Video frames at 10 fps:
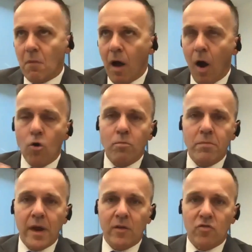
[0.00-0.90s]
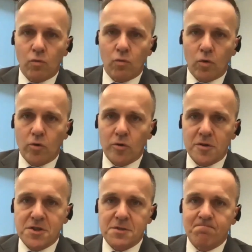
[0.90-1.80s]
opening
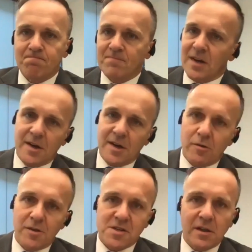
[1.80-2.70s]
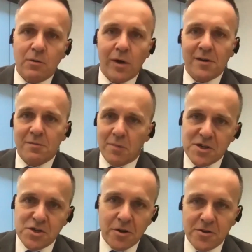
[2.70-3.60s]
towards? I know there's only one. My
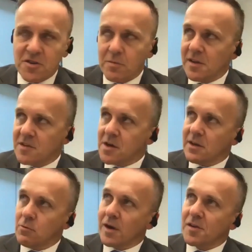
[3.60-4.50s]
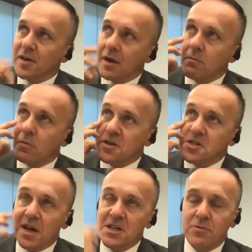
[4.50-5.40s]
joke used to be there's only one thing more
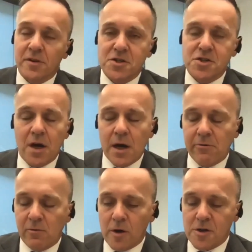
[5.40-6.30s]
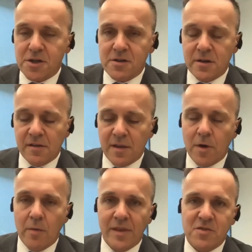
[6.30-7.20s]
distasteful than China and Washington at the
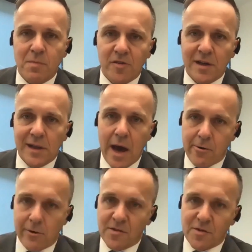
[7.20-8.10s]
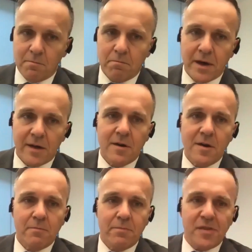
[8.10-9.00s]
moment. That's multilateralism, but
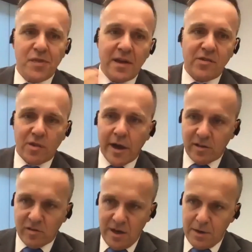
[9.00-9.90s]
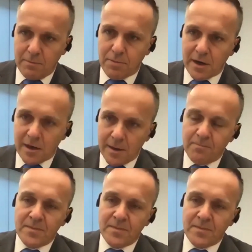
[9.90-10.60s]
but things like TPP